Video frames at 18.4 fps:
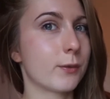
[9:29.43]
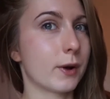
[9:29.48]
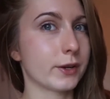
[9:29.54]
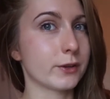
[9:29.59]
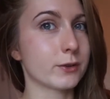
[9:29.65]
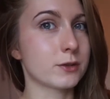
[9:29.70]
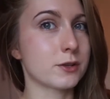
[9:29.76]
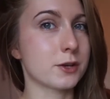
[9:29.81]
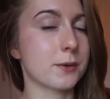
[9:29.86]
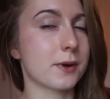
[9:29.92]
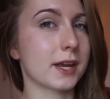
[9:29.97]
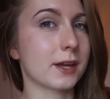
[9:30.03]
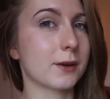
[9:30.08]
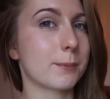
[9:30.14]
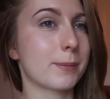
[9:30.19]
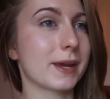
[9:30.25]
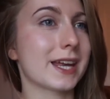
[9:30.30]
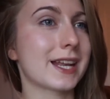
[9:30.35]
when you're doing
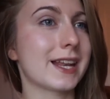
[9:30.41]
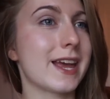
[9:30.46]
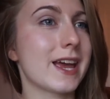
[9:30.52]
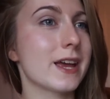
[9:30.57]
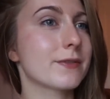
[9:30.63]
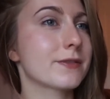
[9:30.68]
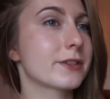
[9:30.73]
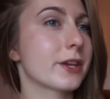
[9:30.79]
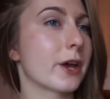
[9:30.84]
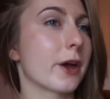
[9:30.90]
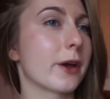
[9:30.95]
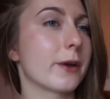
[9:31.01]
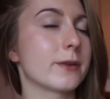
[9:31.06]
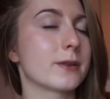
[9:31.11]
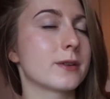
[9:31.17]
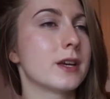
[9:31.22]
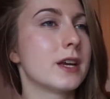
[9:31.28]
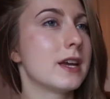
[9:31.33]
your big lifts,
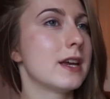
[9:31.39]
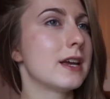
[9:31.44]
so